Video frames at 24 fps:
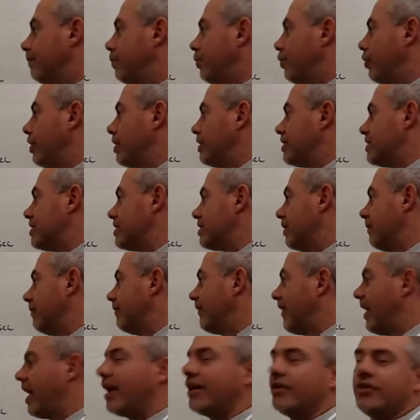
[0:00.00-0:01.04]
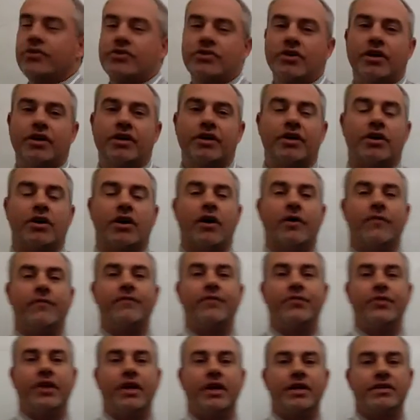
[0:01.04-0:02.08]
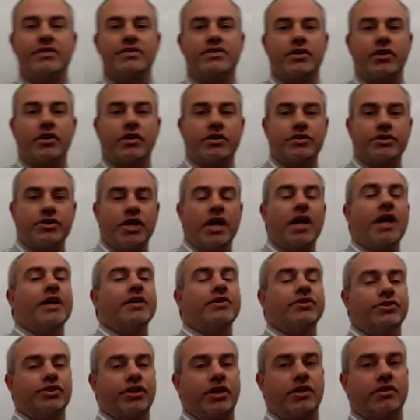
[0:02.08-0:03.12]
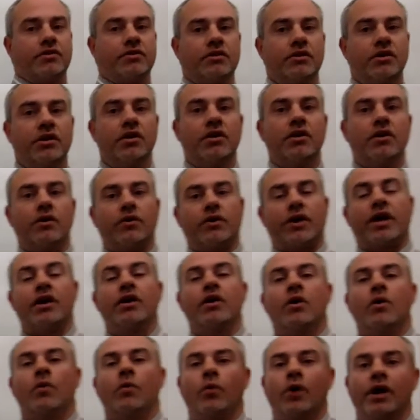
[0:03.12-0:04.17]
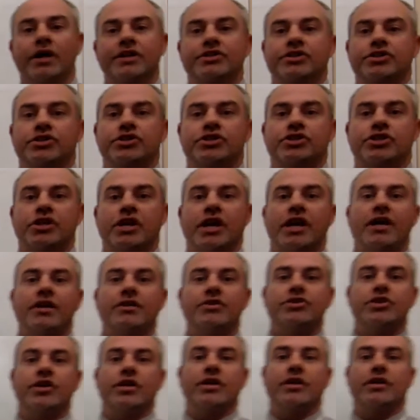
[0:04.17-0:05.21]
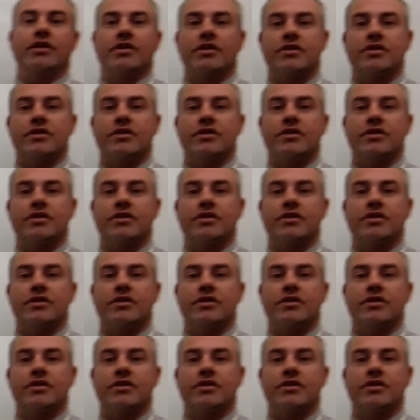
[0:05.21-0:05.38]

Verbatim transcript: put some values on here of things that are changing. Okay, what's changing in